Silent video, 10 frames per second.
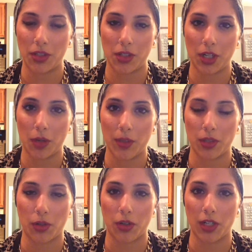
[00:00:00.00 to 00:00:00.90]
So you could
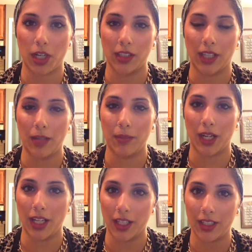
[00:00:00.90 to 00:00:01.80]
always order it online. But
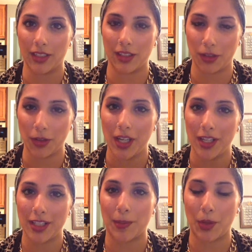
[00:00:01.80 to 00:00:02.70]
I like to
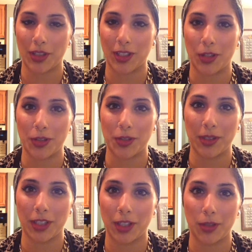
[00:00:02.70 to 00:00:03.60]
support the
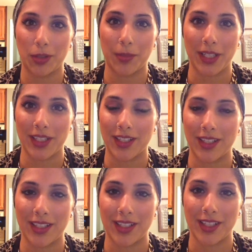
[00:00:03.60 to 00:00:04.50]
local
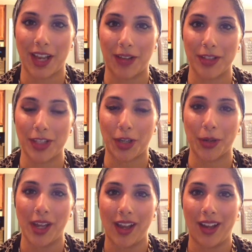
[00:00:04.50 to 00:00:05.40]
businesses in town.
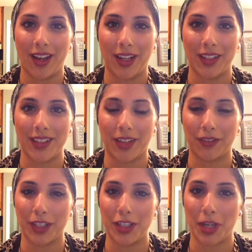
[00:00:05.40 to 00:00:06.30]
So
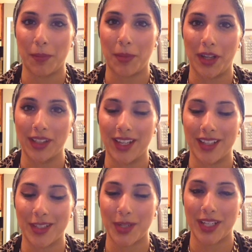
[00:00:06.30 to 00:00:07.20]
definitely jump on that
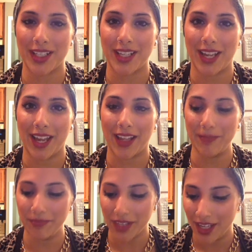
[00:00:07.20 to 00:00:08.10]
as quick as you
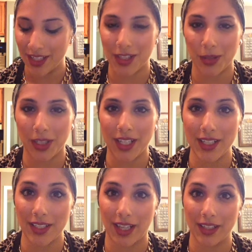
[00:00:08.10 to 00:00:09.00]
can. So like
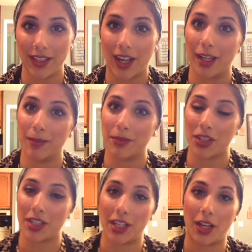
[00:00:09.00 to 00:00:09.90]
I said, I'm
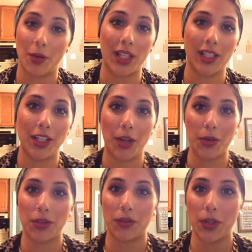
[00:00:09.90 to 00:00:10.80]
just going to quickly
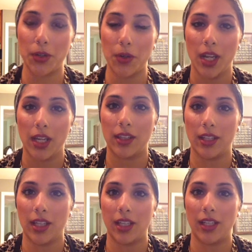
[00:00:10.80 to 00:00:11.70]
go through
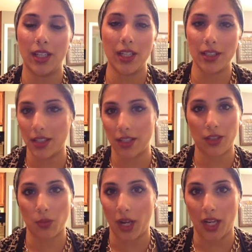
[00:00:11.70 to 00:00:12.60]
the
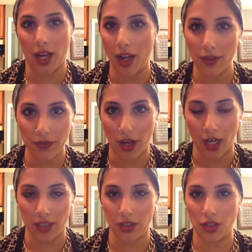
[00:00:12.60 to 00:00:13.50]
easiest way I
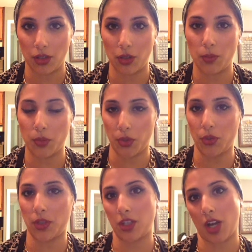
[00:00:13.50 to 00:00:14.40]
find to
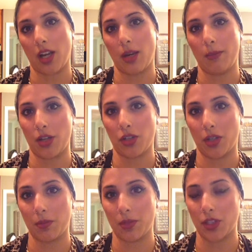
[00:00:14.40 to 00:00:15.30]
brew the Chaga
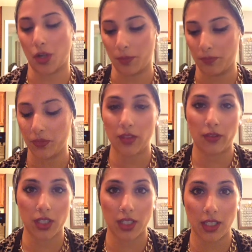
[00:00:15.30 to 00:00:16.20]
mushroom. So
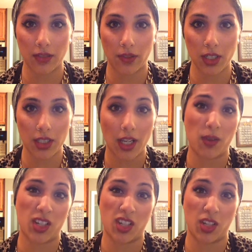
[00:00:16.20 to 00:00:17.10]
first things first, I
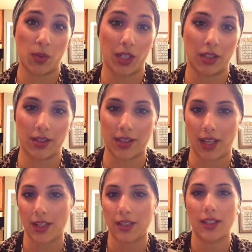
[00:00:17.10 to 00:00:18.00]
want to show you what it looks
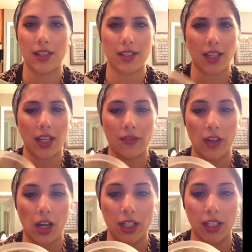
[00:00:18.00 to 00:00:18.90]
like. It's kind of
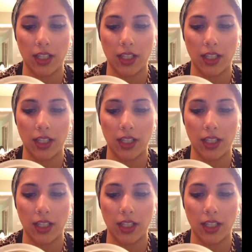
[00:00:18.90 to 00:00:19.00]
odd.